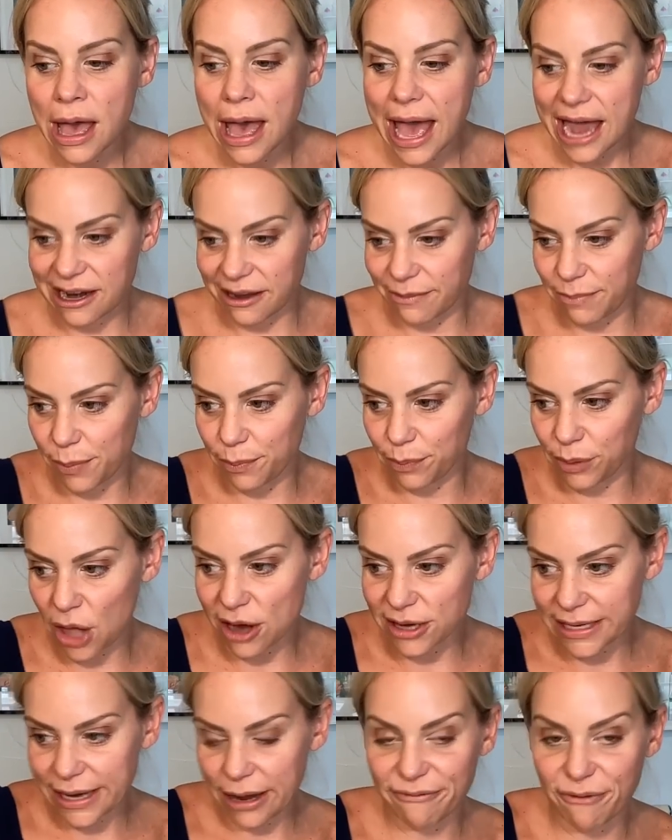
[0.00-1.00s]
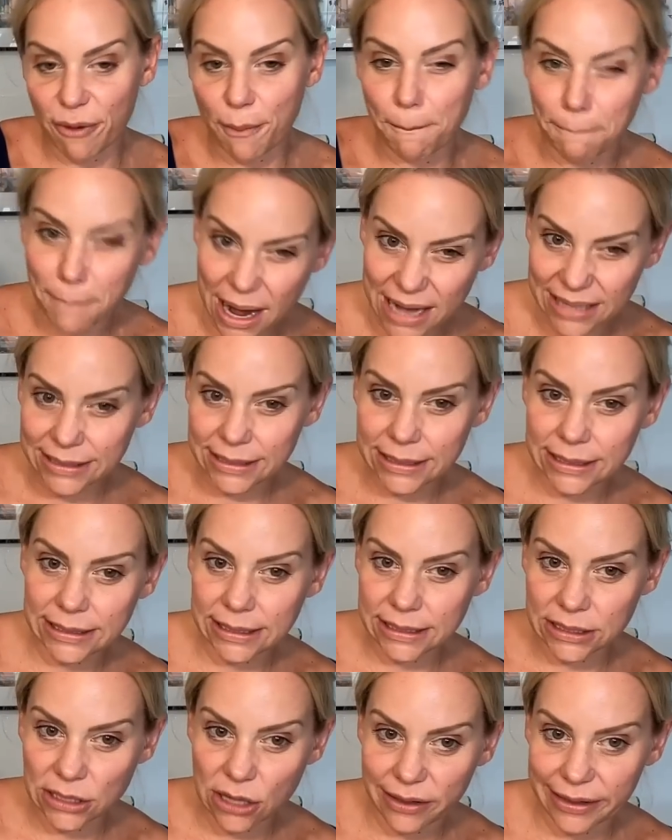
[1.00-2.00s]
and I've been blocked now for months. This
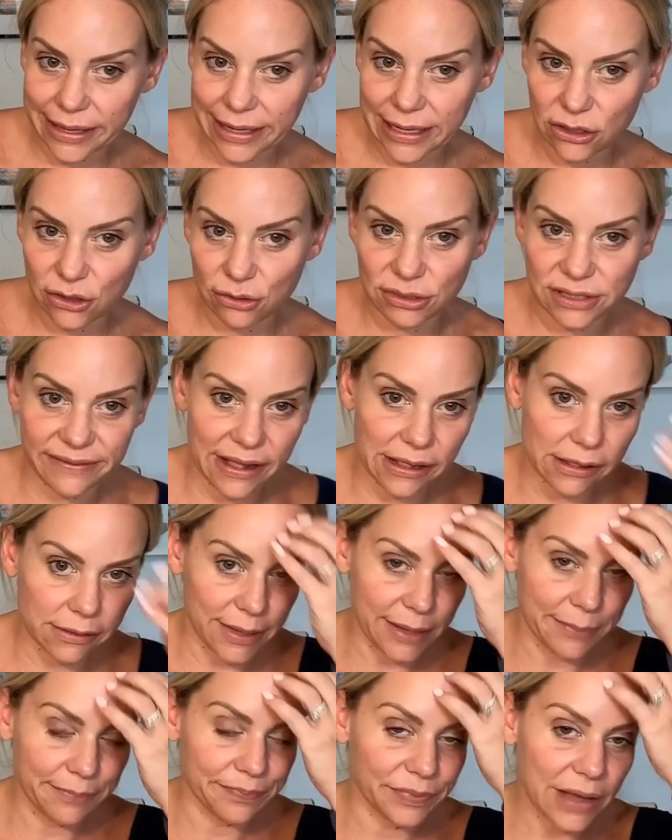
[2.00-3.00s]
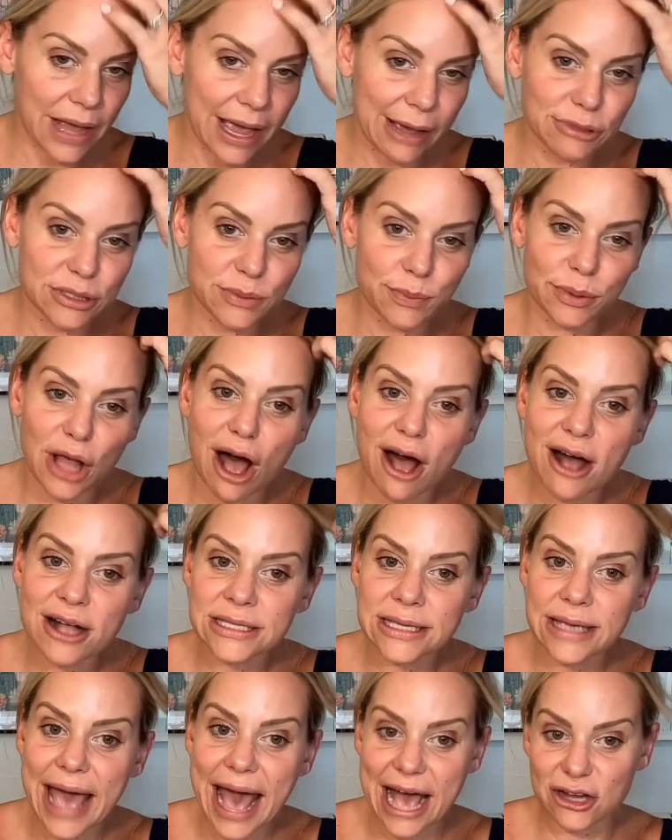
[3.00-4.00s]
is not like a new development. I was
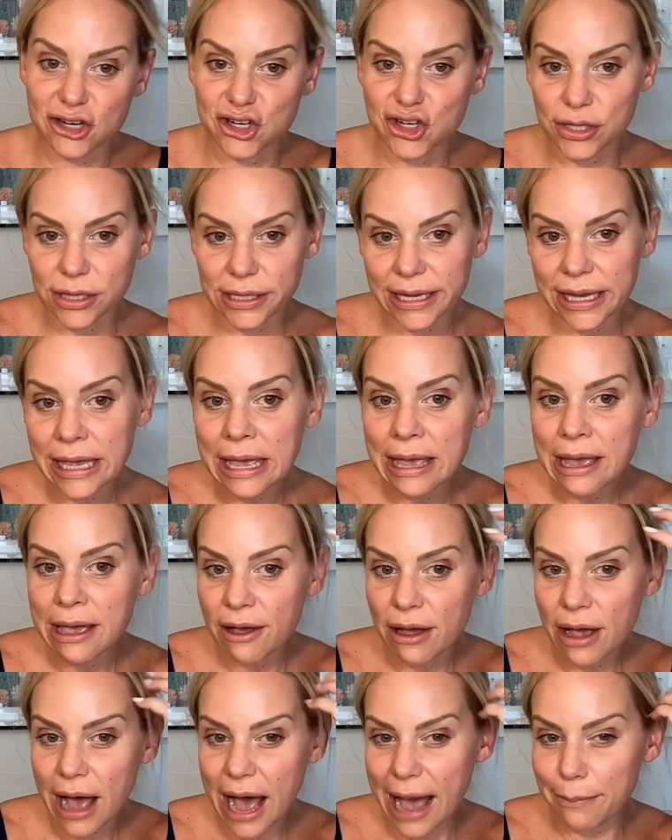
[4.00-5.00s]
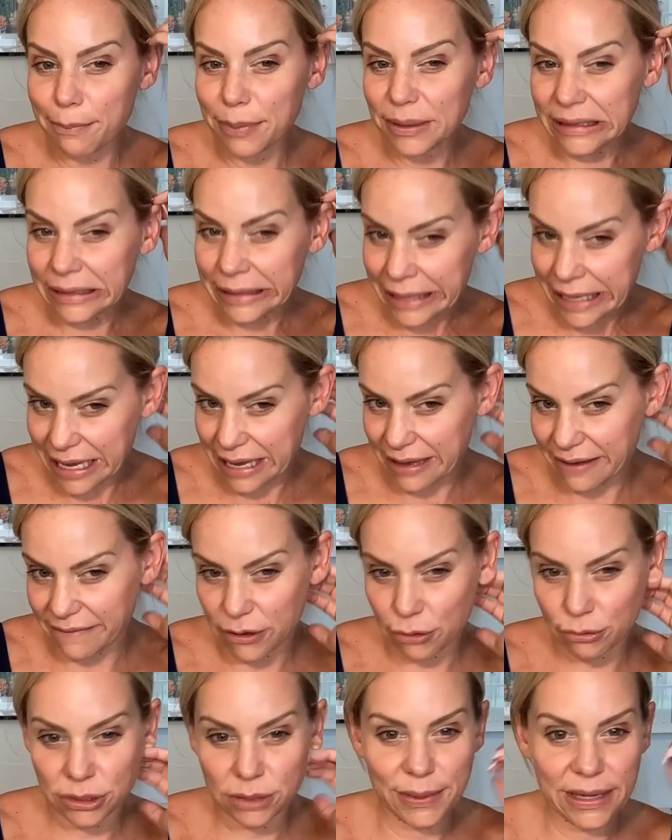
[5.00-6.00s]
blocked, actually. I believe
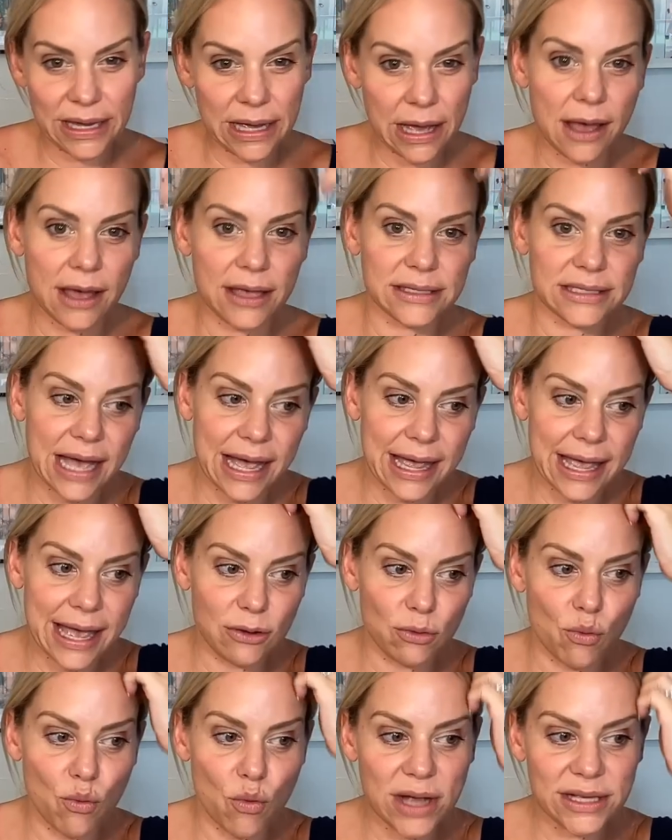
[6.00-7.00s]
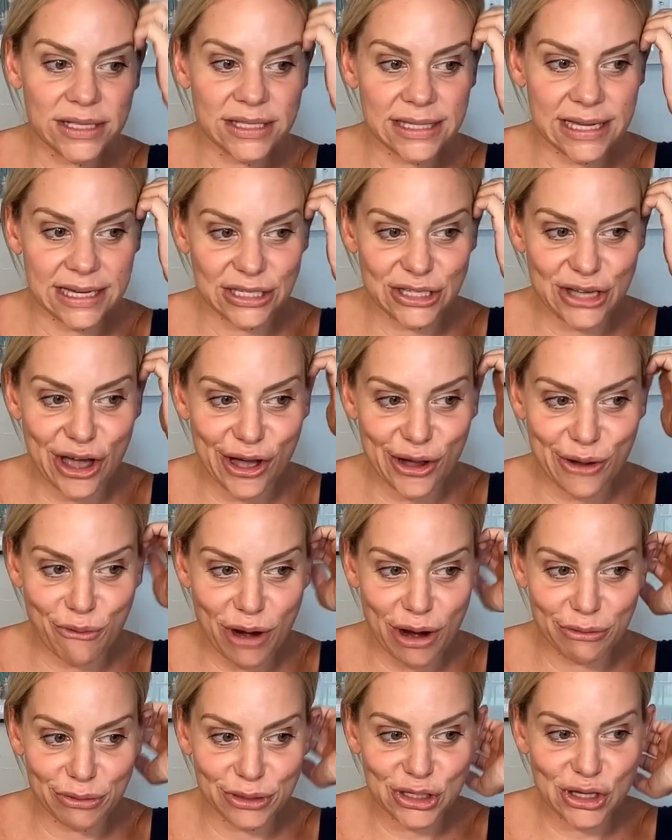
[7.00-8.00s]
it was because I had one TikTok
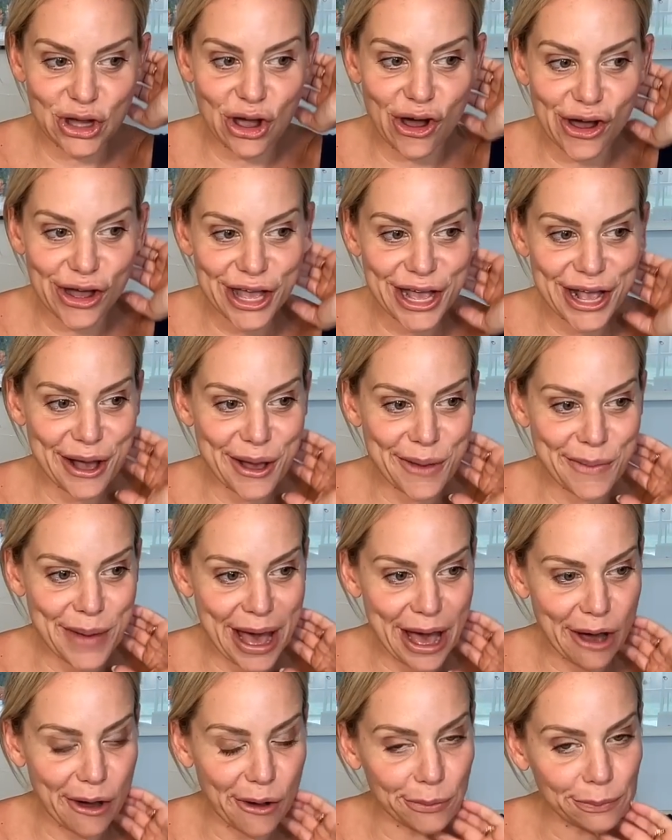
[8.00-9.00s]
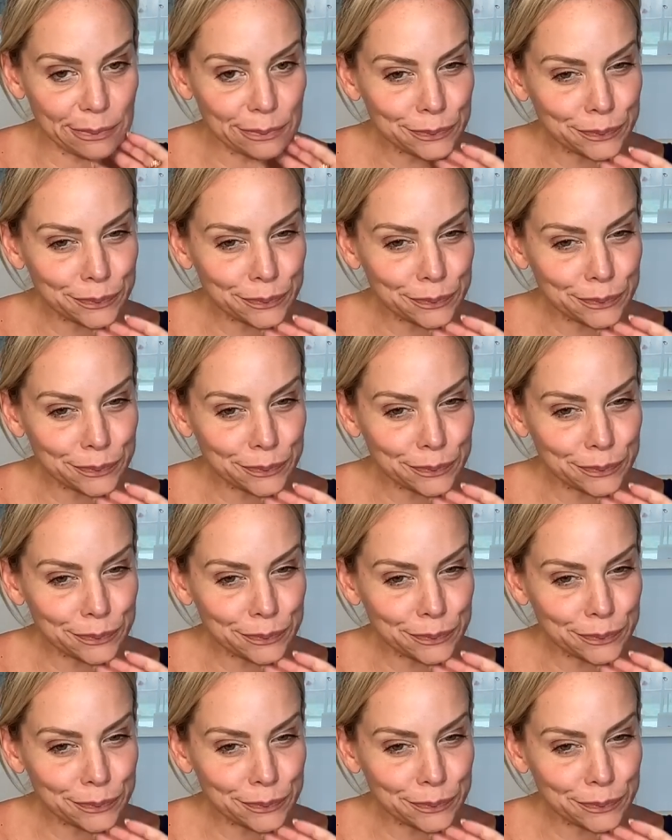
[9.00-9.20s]
where I was talking about